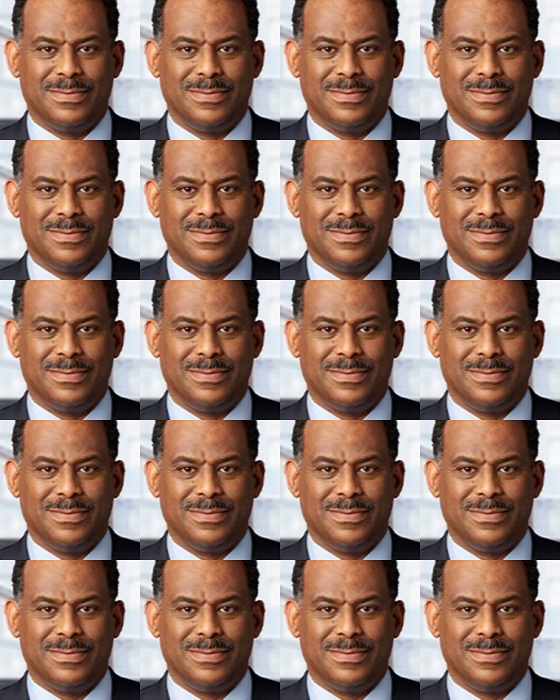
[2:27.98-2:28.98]

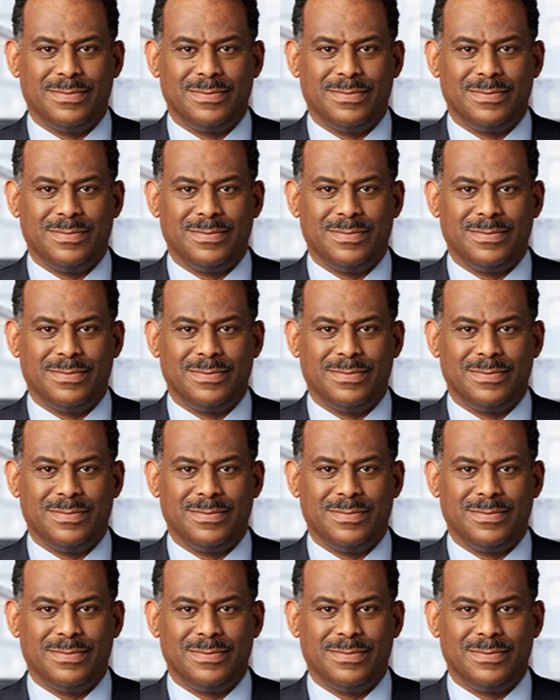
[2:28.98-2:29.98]

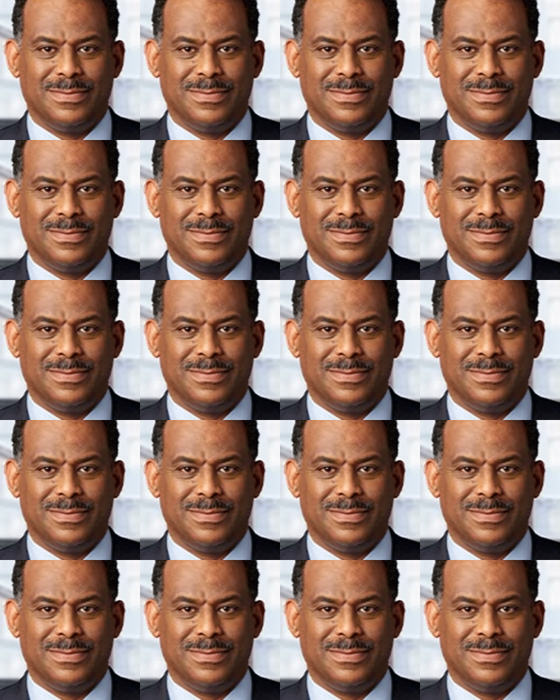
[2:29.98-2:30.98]

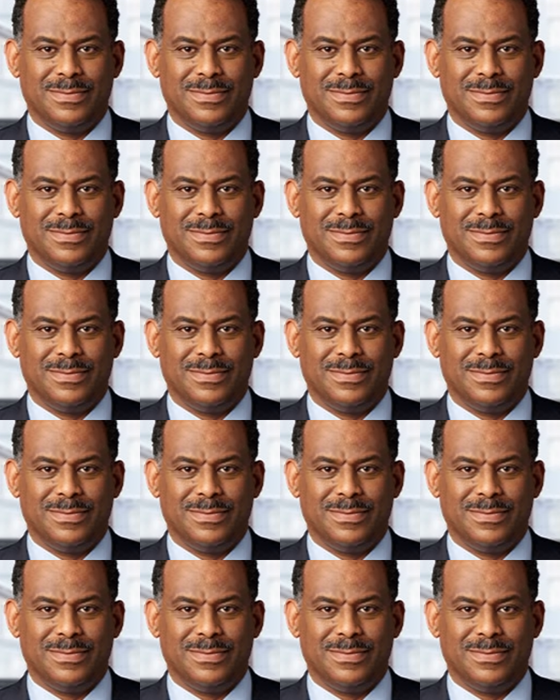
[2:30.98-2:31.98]

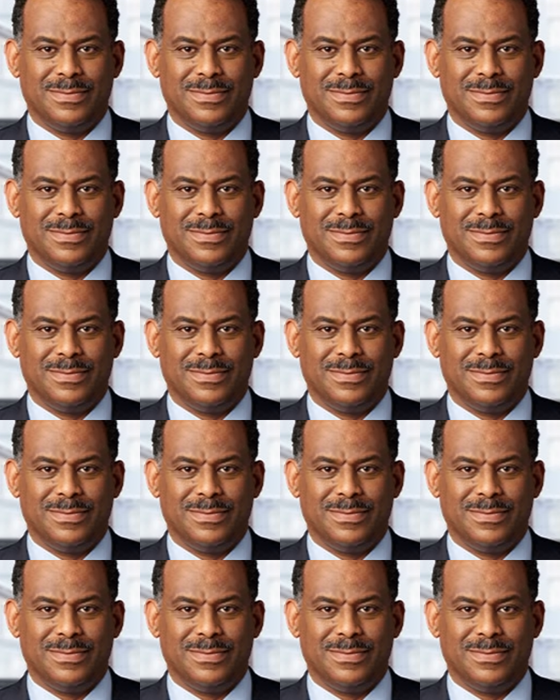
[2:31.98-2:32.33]
[no speech]